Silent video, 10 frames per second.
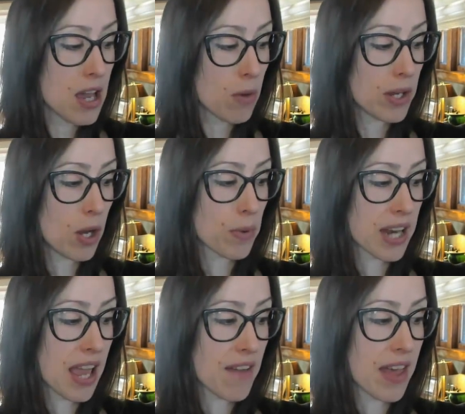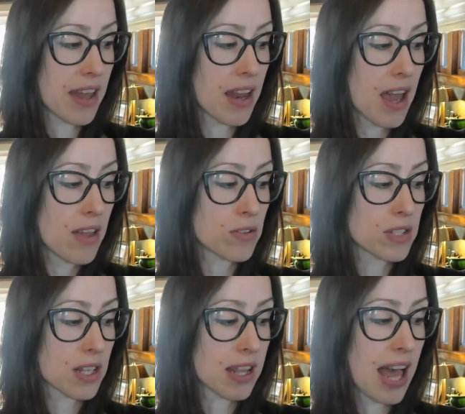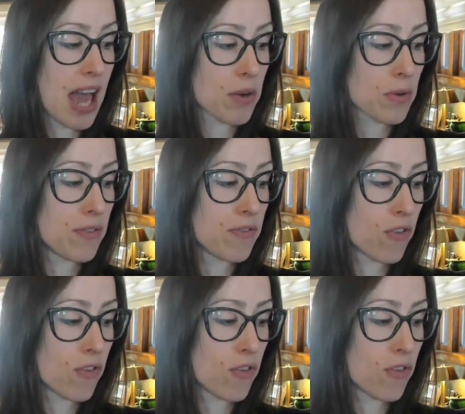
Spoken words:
We know we're going to have those lateral